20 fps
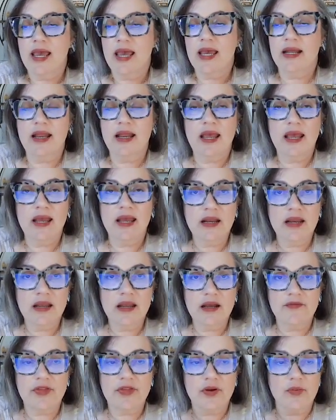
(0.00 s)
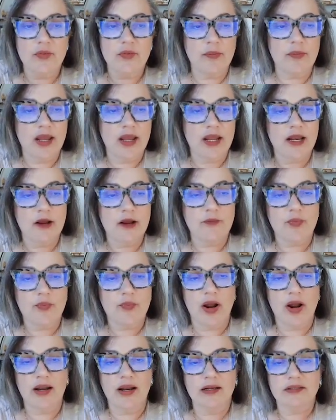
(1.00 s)
and any of the remaining
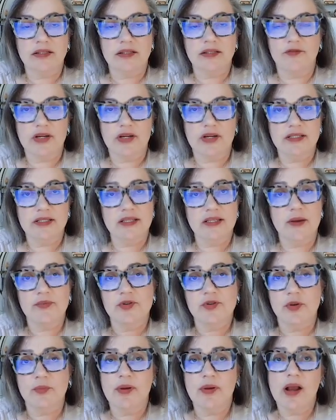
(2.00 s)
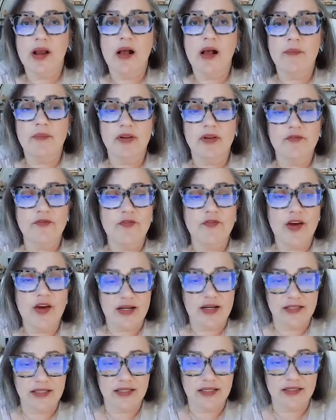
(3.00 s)
products of conception become
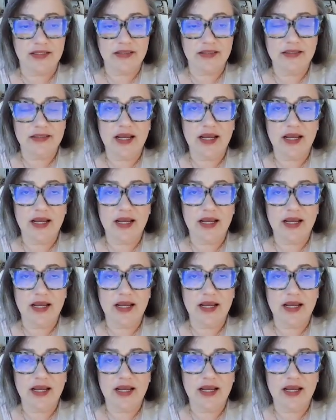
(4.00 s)
infected